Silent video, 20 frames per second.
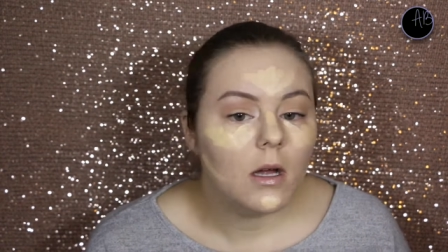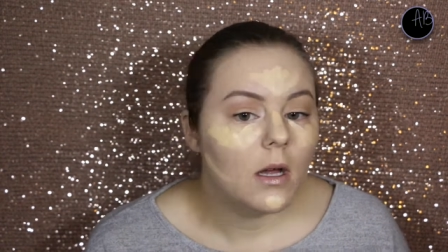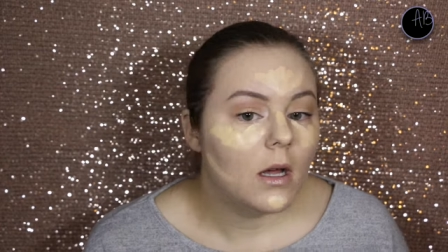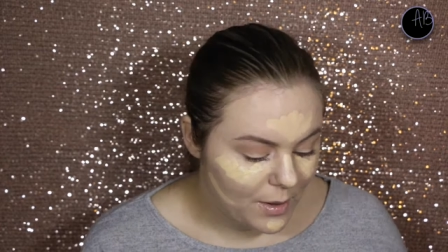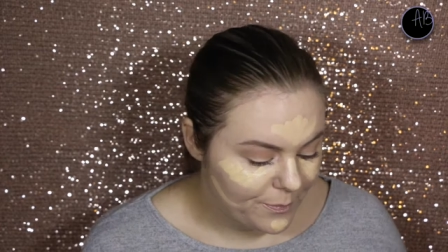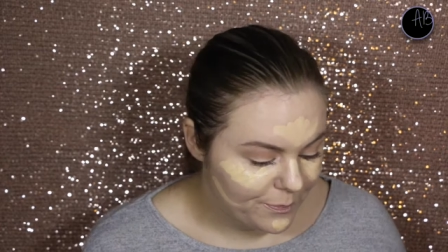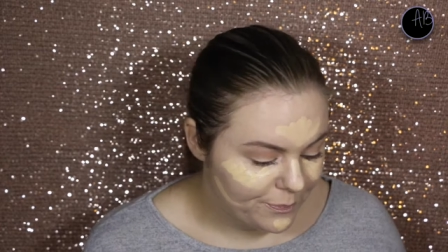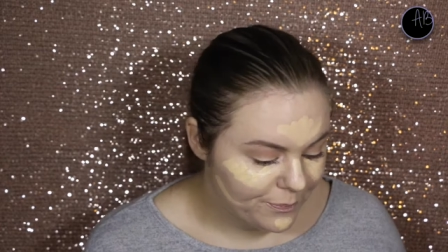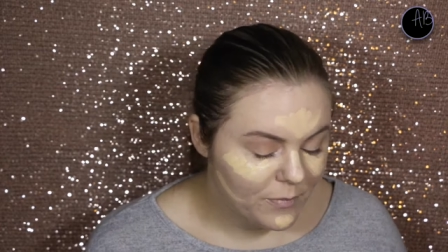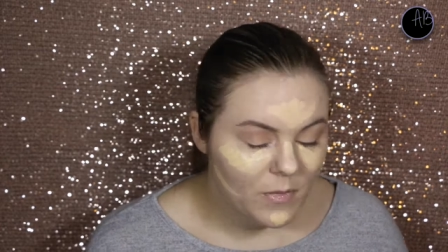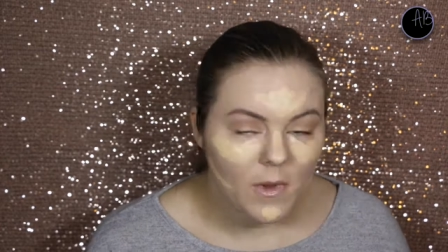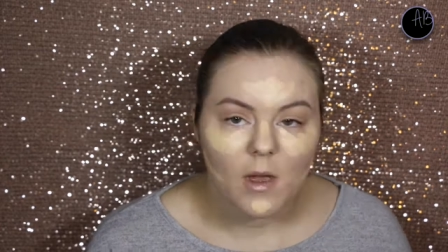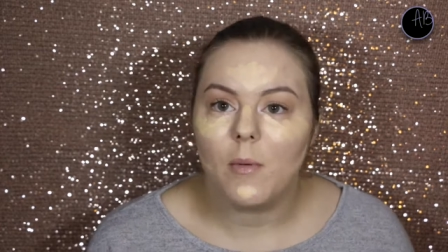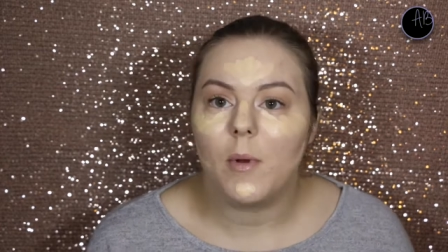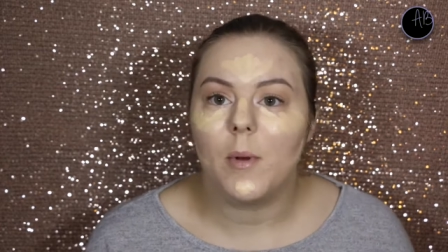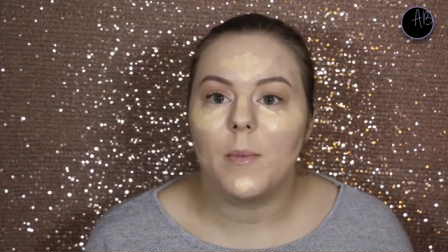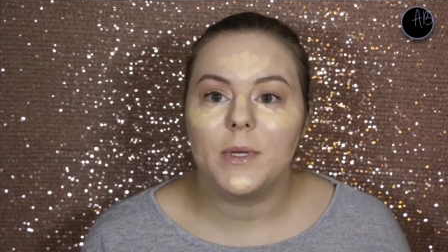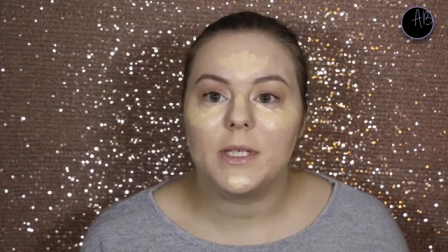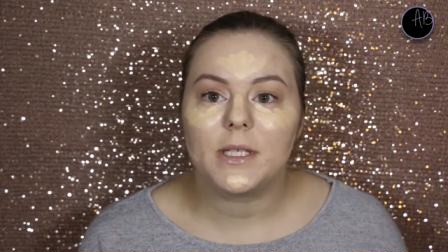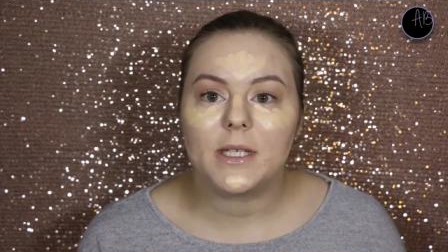I'm
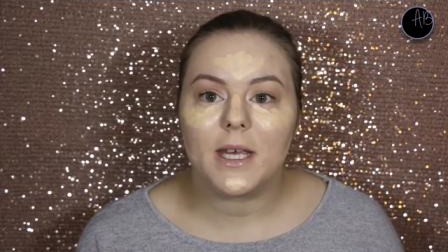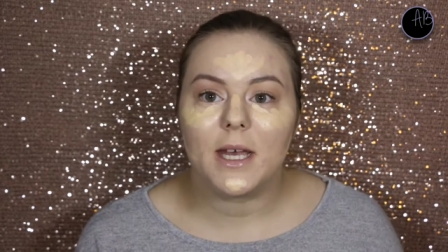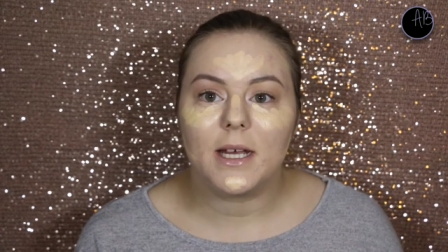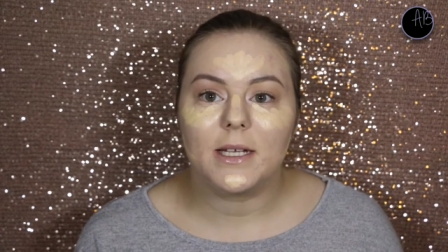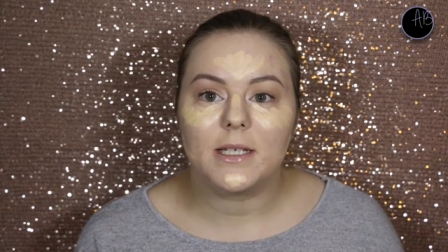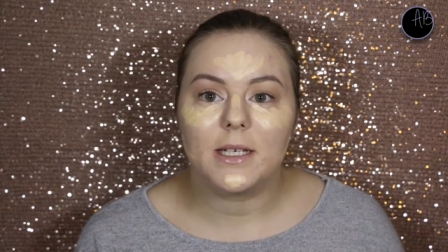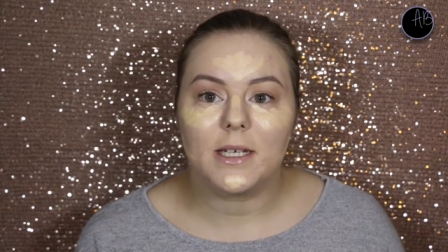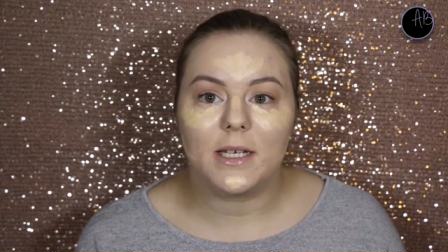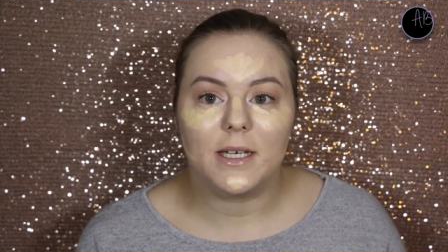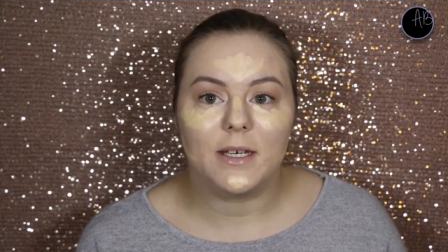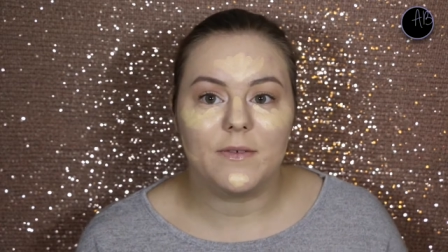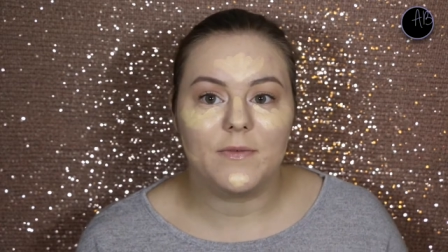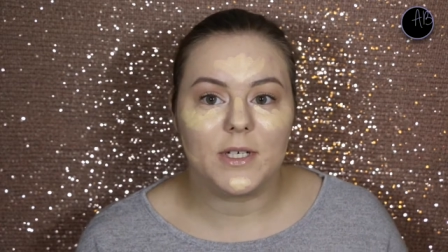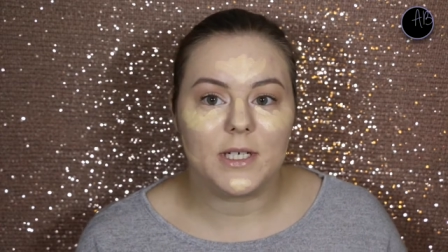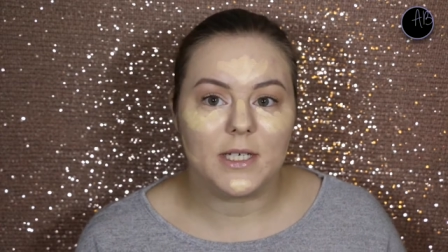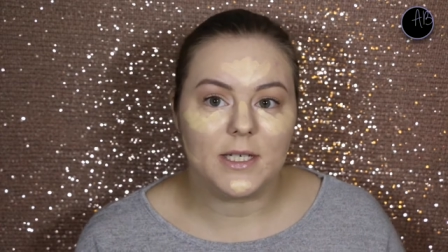a bit scared to leave it